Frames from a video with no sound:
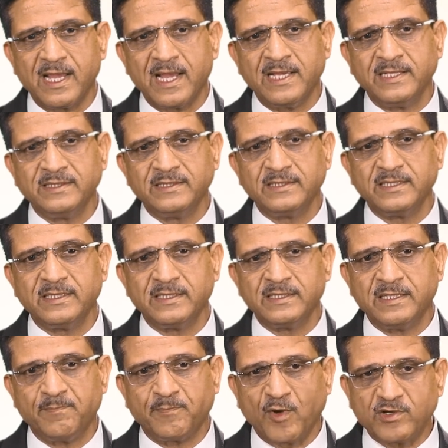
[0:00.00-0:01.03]
in
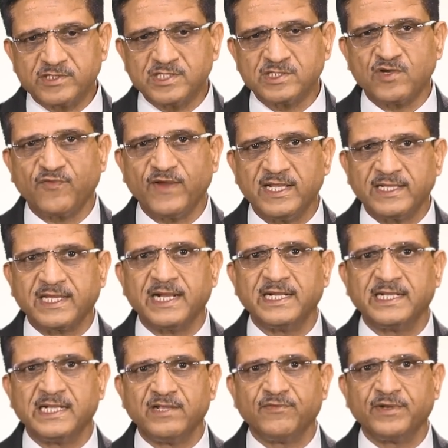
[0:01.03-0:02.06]
the process of healthcare
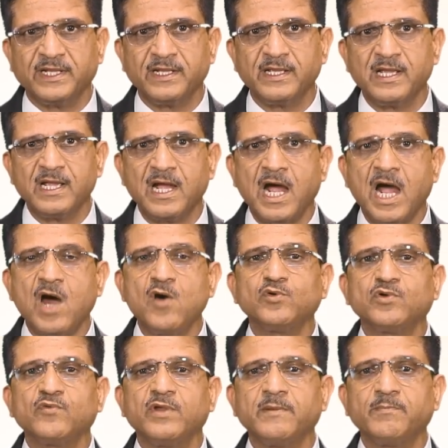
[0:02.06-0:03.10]
delivery, how
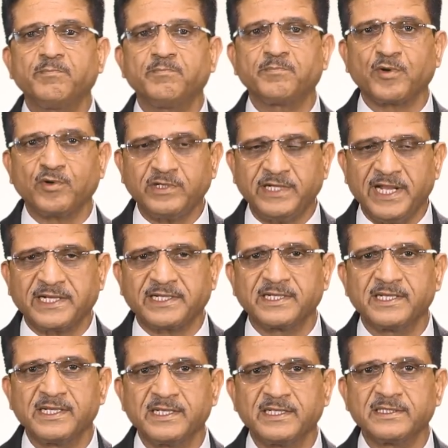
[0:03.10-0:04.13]
do we protect
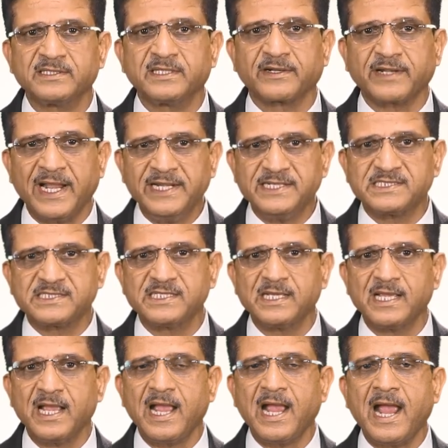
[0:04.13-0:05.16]
the rights
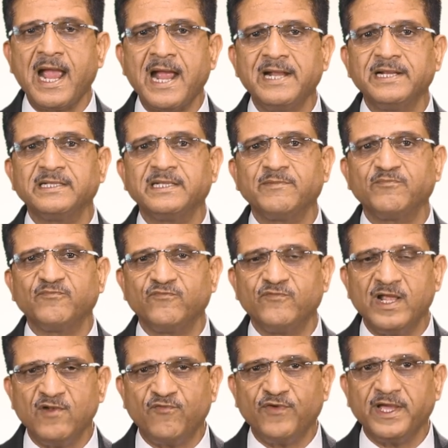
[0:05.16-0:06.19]
and the
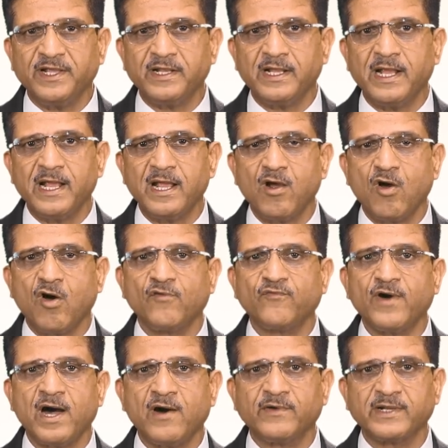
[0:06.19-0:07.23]
welfare of
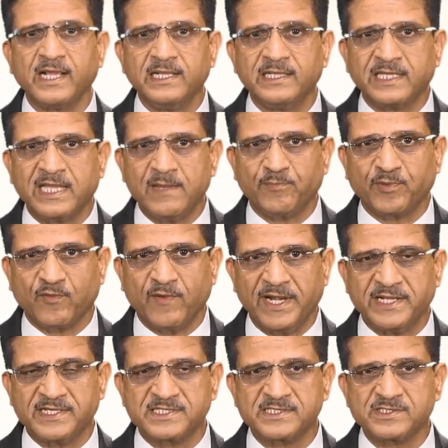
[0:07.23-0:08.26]
our healthcare
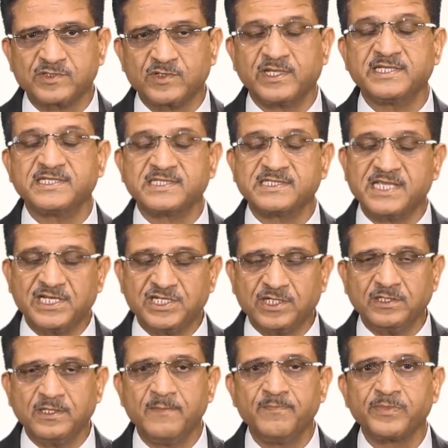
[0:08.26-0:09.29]
providers? So there is a
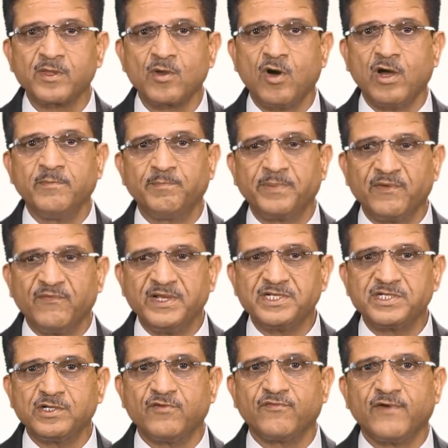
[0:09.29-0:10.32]
session on
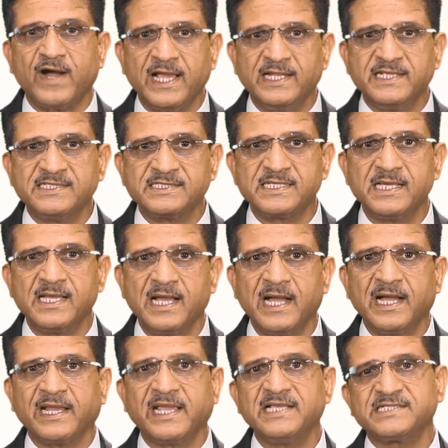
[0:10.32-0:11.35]
prevention of violence
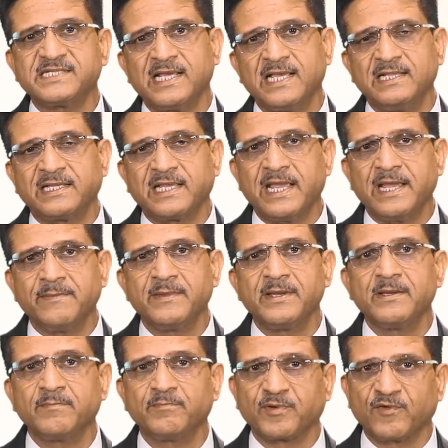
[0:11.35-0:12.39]
against healthcare
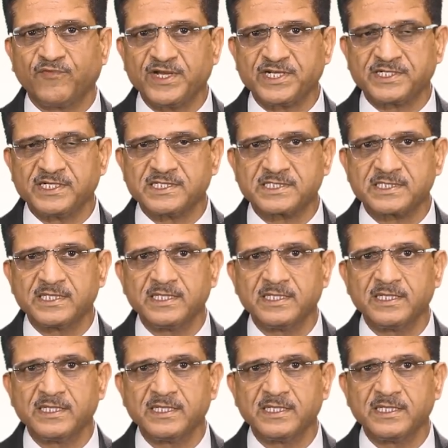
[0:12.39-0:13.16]
professionals.